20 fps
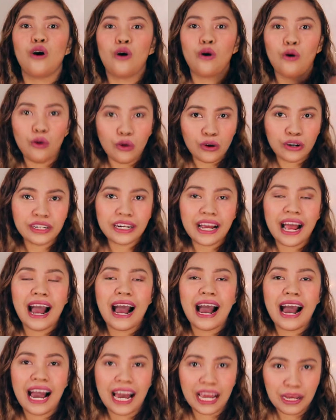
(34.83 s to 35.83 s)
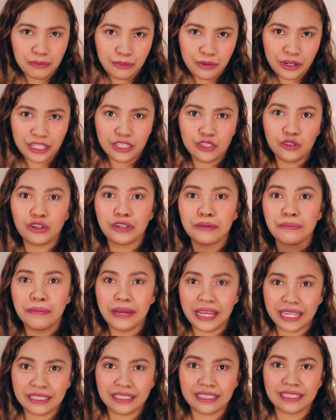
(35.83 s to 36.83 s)
or hybrid or
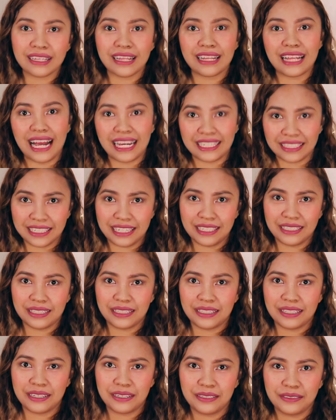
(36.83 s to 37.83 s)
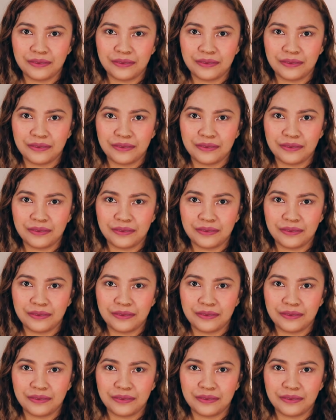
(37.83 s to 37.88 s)
mixed classes.